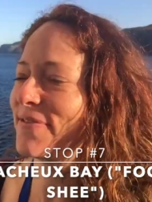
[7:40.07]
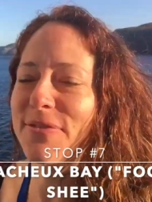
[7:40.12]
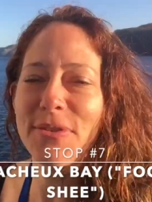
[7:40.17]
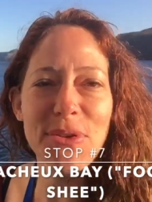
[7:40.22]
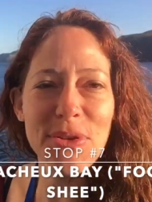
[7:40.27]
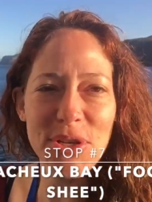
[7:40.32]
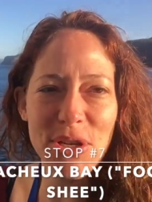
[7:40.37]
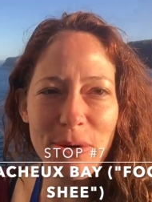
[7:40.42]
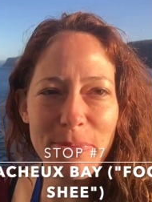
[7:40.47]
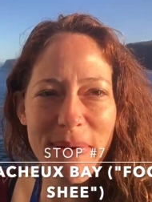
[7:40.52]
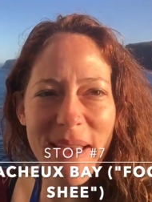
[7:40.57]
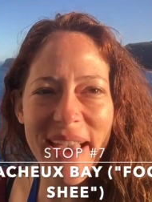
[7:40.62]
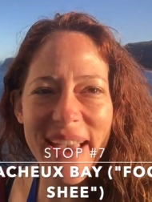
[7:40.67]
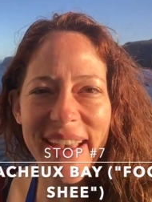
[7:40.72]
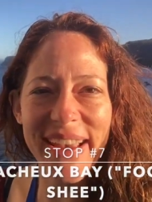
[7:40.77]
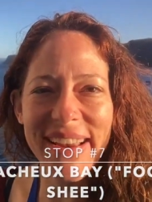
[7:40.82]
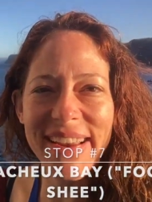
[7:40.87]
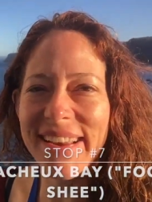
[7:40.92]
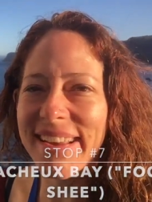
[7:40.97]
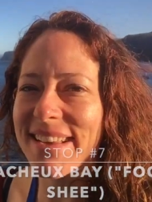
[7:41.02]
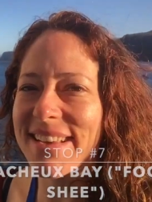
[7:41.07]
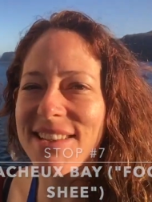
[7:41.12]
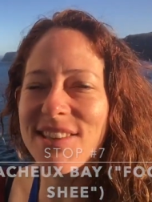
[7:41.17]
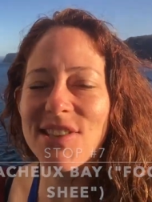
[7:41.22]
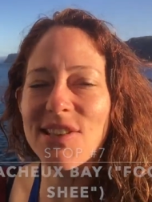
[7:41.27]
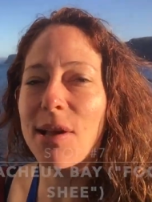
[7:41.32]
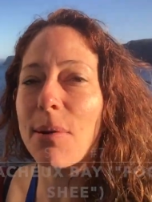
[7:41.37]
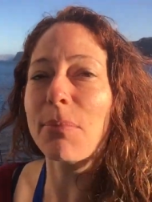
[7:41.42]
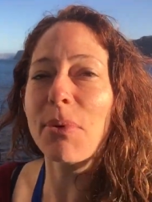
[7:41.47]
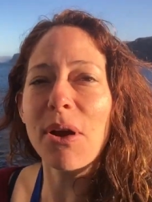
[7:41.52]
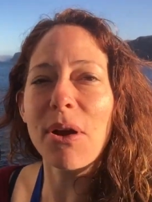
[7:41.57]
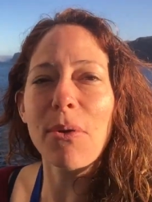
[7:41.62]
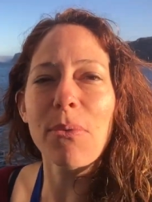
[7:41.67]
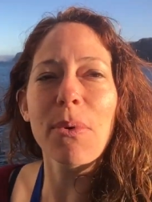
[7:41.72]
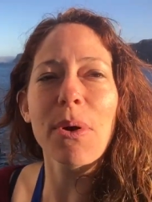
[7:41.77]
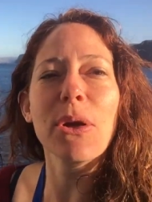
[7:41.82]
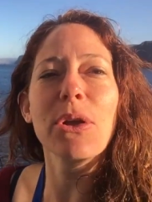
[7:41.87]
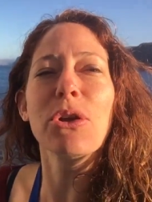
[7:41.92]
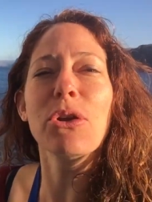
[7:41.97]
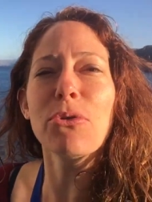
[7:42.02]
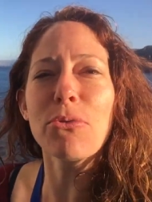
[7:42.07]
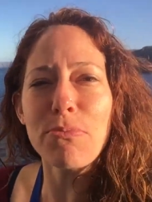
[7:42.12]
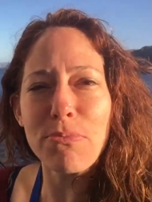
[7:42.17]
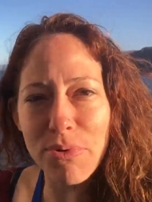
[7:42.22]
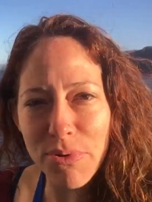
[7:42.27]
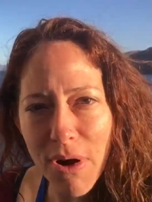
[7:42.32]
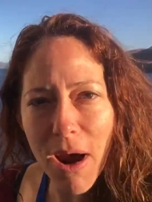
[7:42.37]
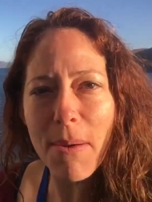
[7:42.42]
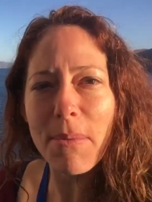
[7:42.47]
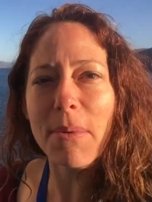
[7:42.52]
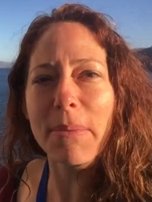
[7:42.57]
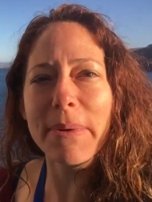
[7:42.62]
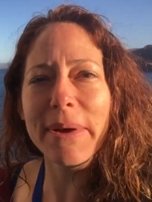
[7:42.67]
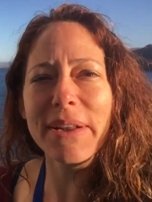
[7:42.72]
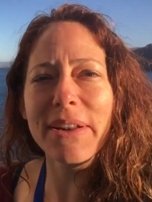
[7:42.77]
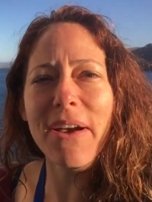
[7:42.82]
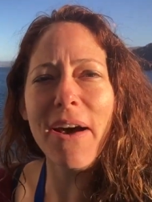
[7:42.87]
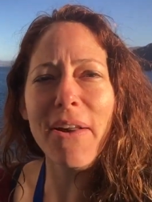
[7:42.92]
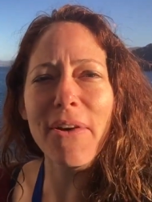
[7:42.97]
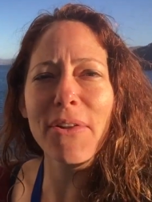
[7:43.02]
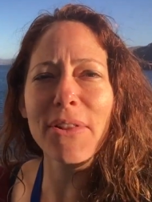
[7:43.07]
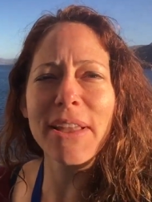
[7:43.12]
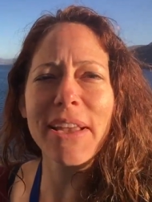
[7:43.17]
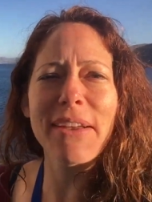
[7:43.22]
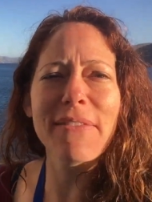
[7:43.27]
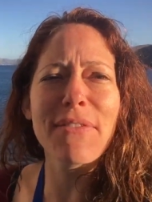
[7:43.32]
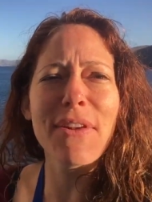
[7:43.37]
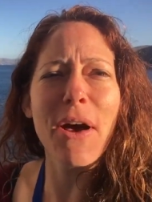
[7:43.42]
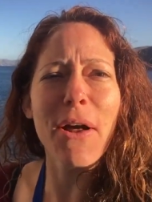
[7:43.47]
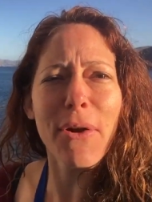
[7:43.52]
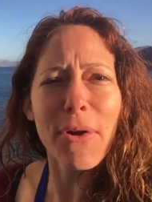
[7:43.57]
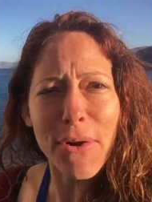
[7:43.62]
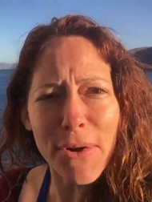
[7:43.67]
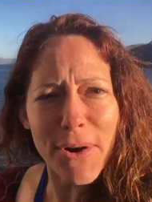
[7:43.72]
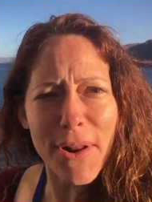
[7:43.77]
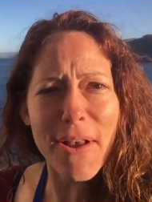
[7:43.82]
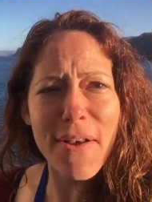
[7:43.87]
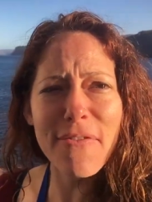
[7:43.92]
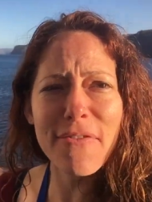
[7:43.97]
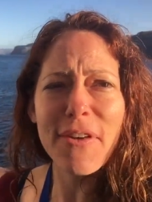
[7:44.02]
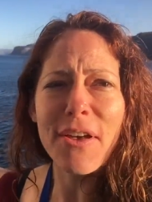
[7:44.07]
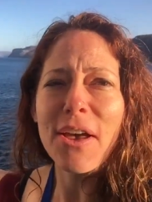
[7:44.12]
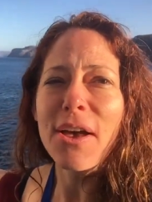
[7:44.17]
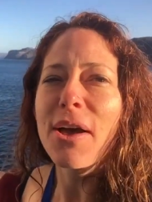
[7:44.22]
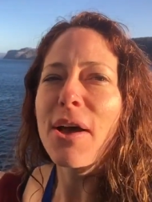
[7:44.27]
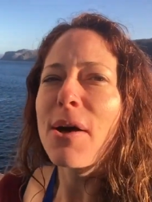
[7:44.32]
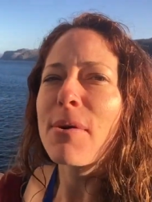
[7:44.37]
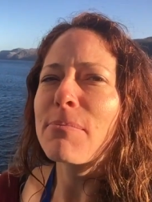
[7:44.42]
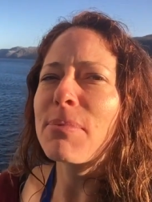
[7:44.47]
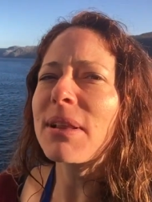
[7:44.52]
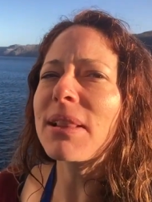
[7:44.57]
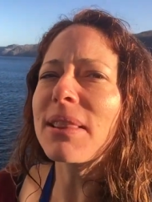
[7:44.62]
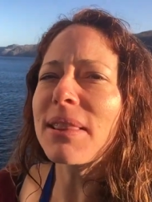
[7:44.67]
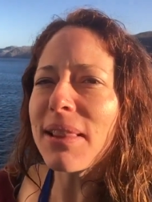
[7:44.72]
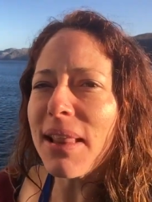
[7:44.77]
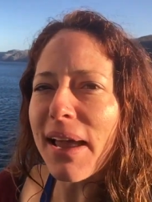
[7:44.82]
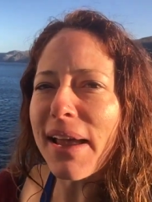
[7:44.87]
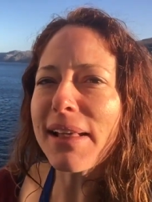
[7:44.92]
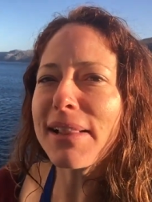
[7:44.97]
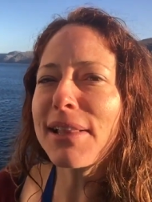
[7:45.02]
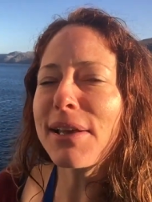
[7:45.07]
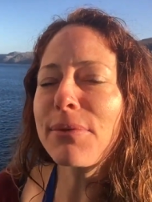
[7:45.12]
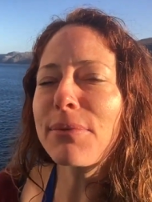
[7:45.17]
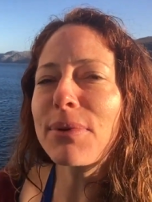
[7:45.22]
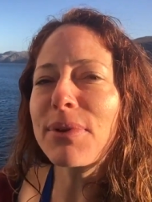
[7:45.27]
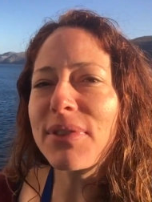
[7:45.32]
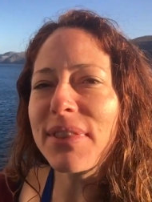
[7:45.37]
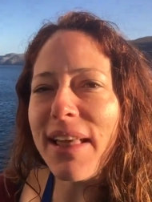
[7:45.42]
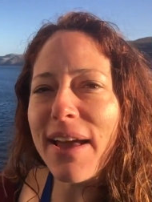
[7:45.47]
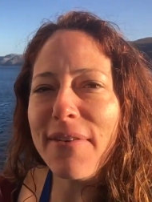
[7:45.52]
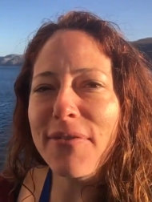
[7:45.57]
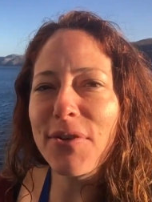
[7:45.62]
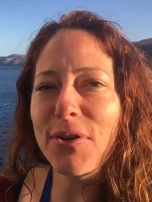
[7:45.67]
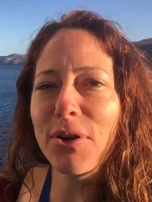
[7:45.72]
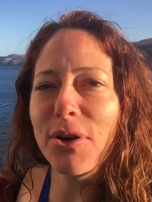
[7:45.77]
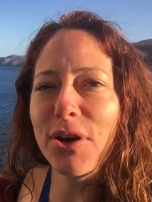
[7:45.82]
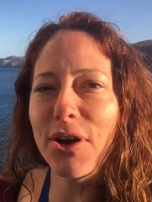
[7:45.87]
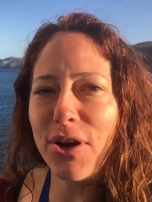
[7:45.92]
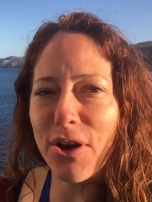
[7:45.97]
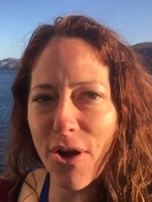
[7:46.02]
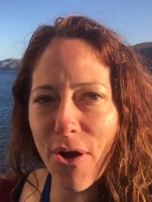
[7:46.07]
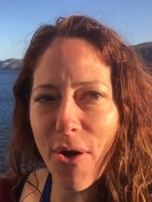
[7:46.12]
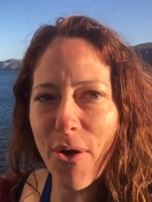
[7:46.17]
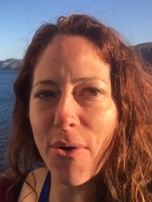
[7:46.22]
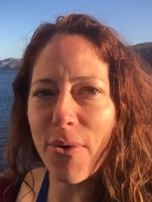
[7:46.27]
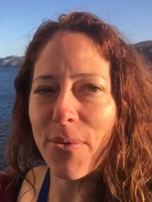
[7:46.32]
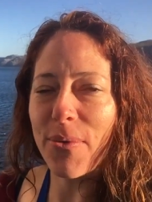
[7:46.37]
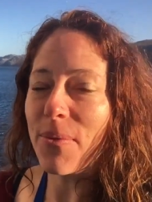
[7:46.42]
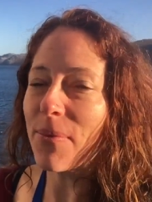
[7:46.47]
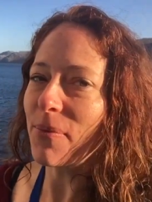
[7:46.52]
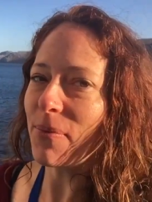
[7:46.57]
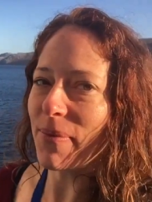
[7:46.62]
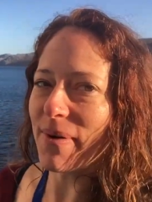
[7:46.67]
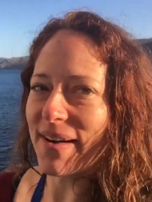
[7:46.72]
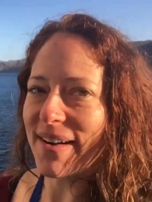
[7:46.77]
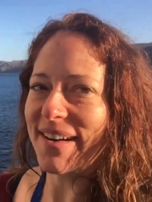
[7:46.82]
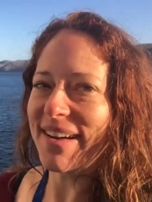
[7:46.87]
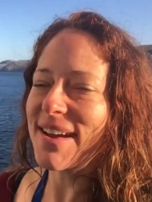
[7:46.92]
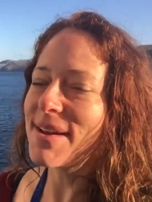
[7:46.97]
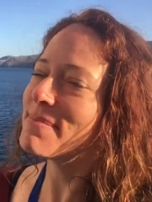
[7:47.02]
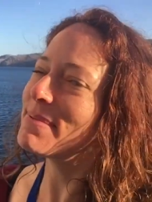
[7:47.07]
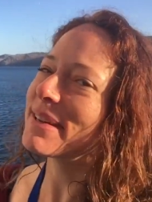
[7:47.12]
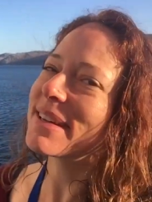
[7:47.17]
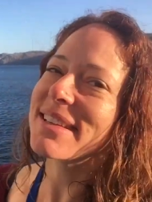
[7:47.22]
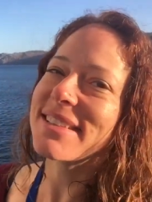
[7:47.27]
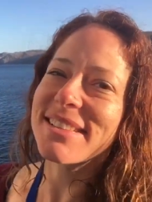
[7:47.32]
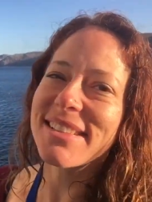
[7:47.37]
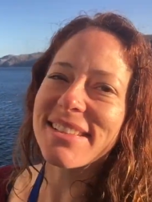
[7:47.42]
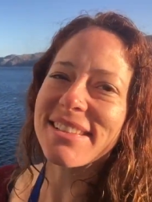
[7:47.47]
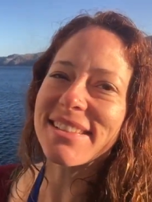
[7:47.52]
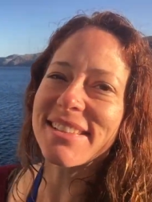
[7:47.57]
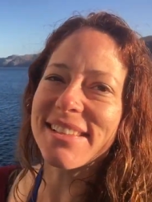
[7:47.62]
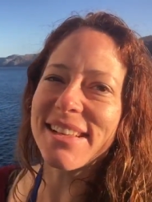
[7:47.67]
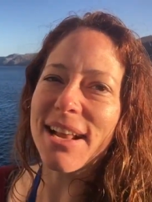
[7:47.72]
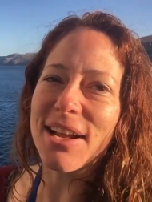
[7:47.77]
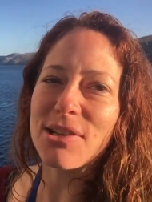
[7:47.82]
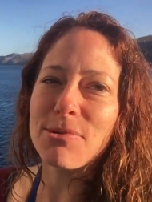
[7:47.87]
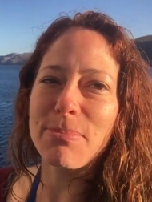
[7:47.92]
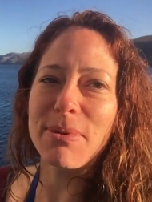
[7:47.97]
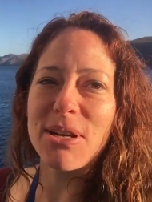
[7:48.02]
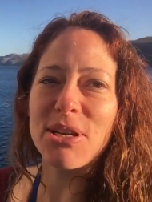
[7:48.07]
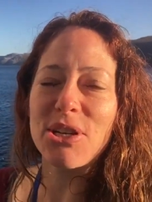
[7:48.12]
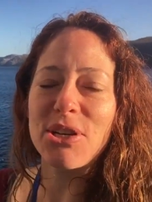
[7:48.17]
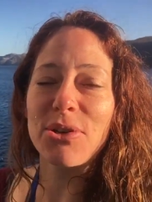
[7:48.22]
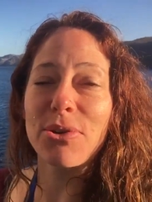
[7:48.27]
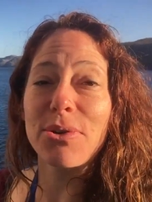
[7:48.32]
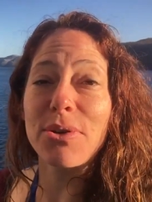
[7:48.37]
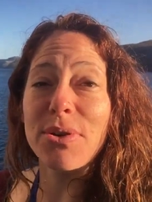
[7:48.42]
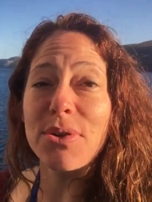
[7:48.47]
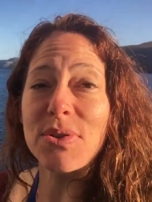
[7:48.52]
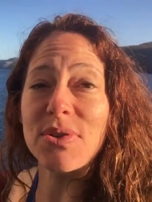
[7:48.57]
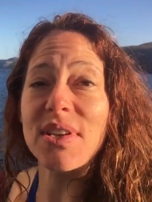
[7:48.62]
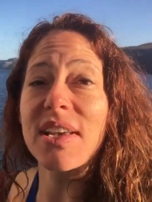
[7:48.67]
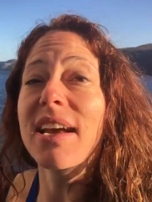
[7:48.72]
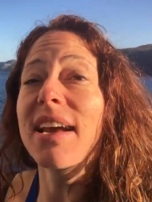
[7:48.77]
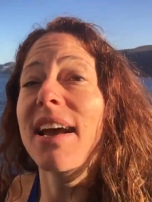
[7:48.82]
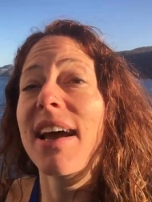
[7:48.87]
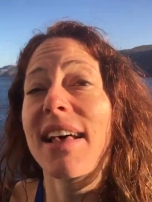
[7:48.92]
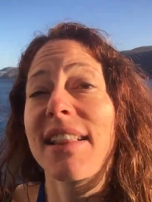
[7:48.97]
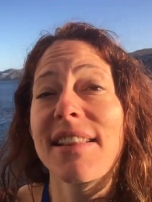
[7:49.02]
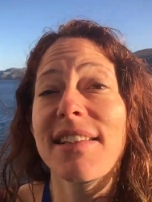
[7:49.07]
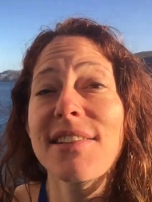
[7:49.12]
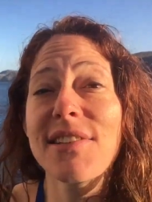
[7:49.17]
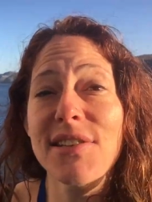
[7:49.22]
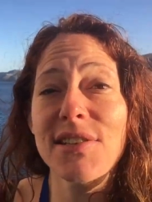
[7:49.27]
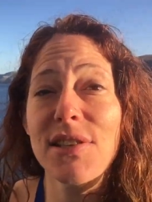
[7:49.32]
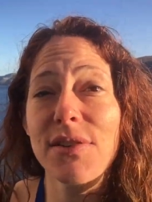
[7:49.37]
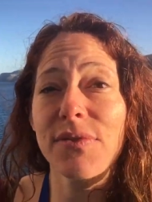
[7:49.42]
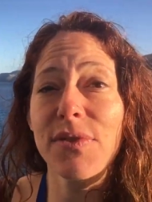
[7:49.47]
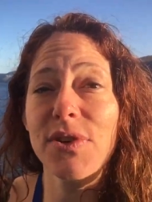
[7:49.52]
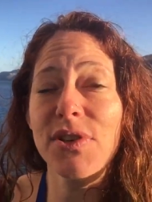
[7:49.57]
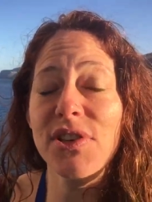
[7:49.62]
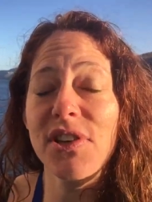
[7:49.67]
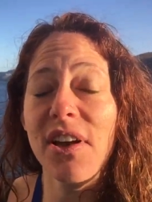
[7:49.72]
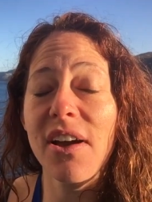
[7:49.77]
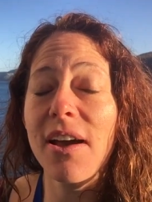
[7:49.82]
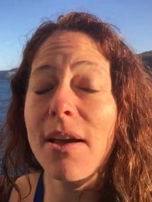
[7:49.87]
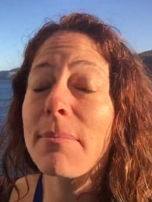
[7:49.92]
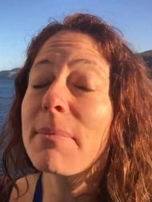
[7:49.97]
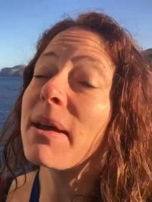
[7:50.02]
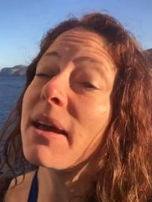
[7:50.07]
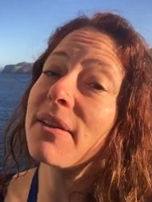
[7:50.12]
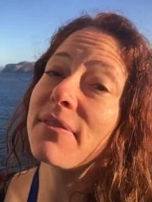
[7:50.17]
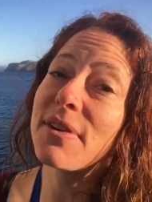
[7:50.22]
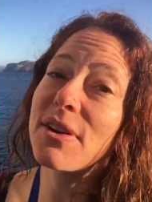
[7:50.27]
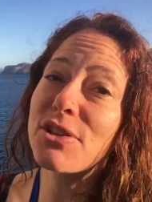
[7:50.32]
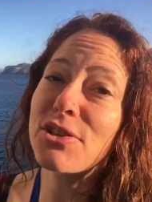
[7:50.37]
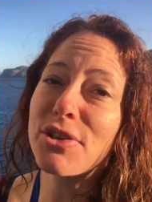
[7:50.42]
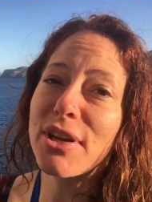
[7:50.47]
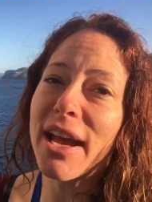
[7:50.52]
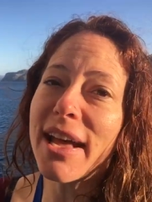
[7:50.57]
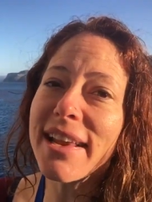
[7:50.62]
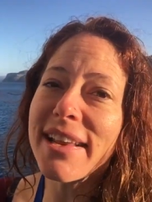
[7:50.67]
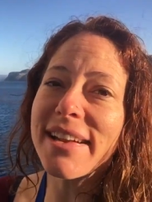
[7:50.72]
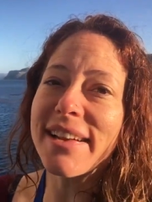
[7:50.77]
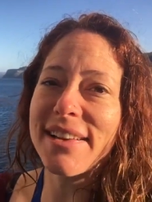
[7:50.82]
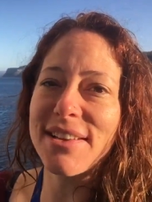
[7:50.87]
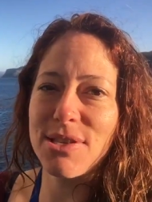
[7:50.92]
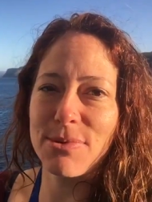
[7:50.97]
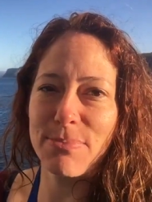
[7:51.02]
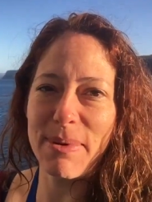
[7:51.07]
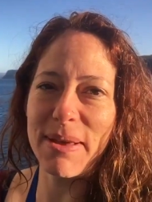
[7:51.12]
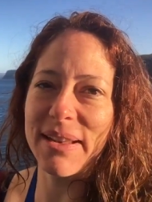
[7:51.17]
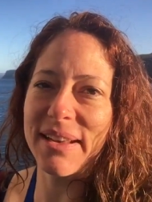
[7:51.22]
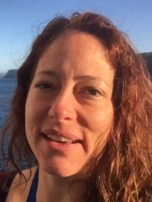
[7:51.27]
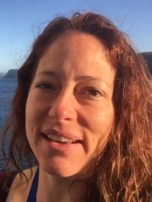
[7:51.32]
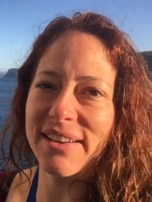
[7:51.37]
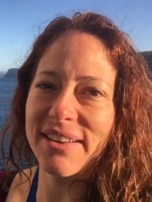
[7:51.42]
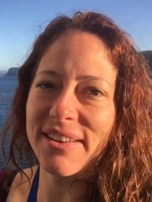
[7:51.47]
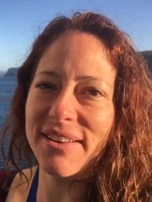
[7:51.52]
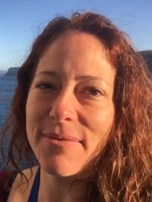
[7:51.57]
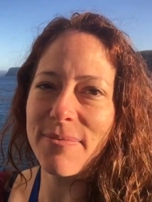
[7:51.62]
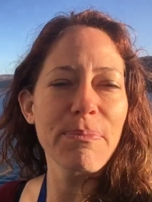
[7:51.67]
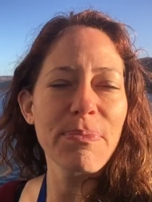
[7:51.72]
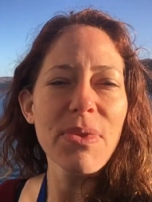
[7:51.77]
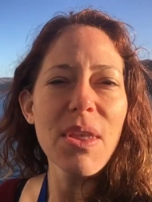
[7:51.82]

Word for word: Facheux Bay is somewhere where you probably not only have not heard of, but likely will never go. Why? Because this is an expedition cruise, and this is the first time Adventure Canada has been here.